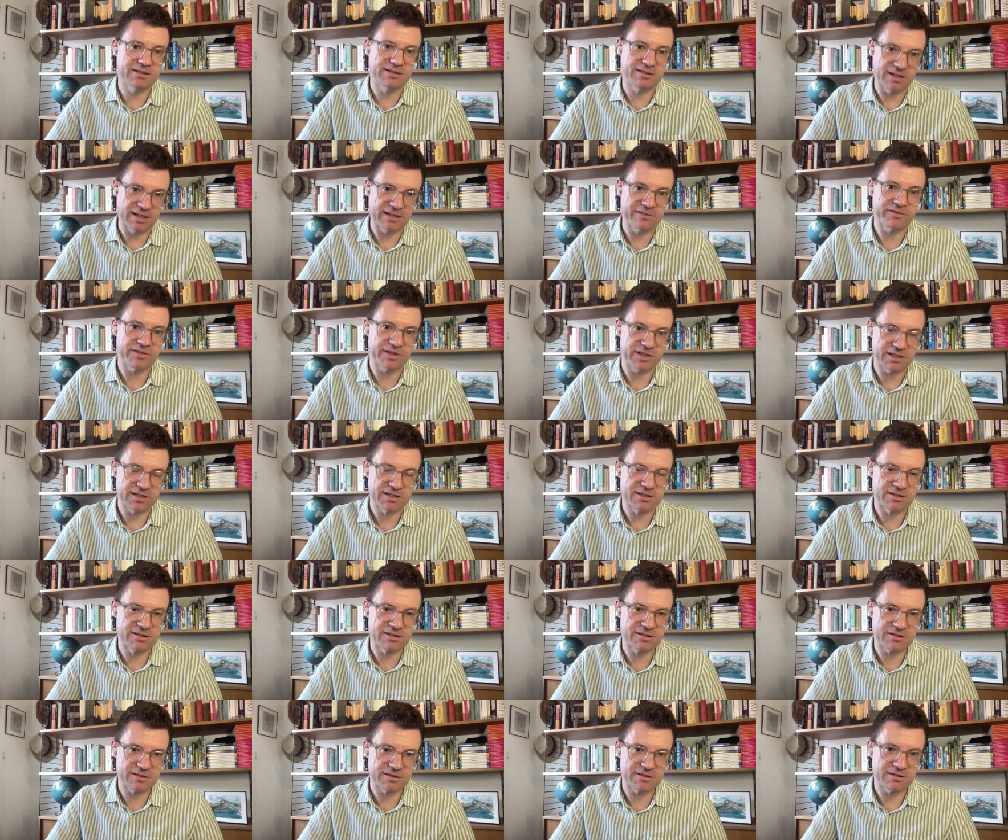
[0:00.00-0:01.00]

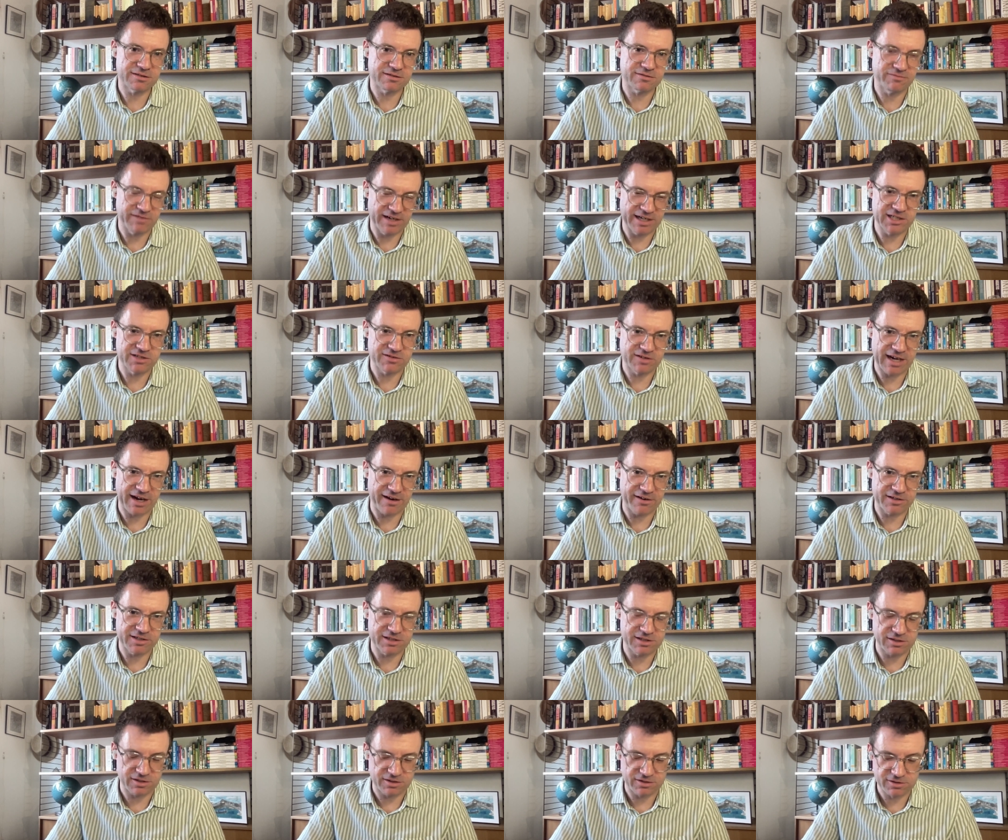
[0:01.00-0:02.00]
diverse range of
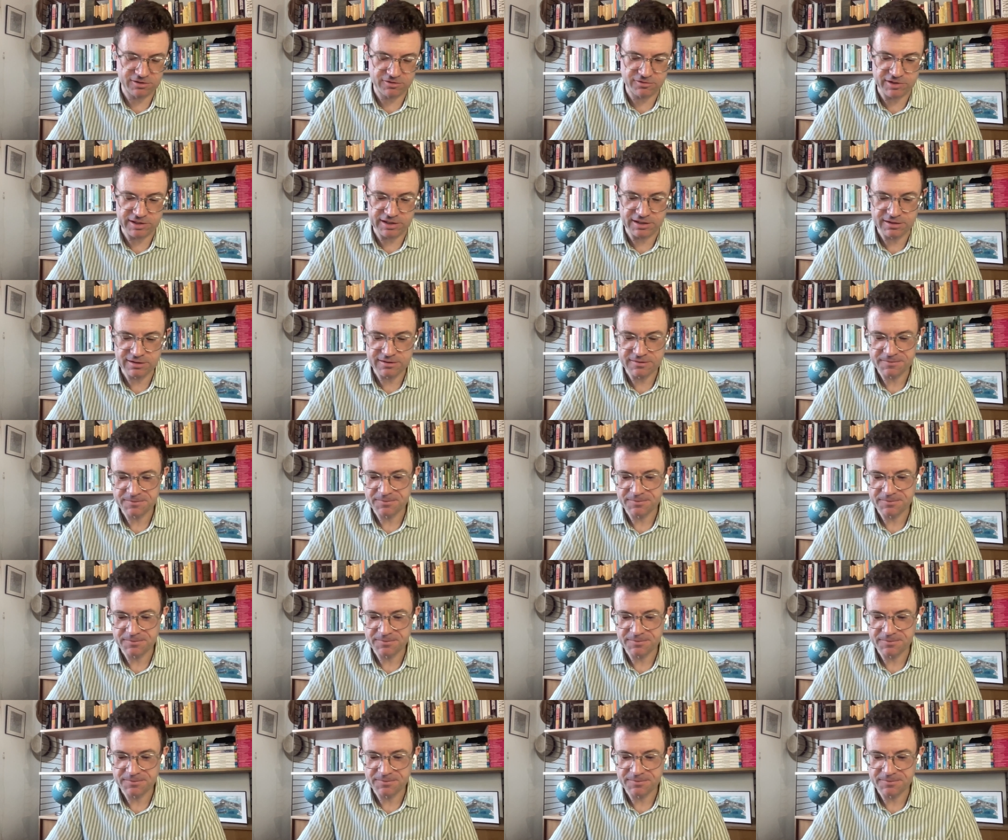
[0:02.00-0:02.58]
characters on screen,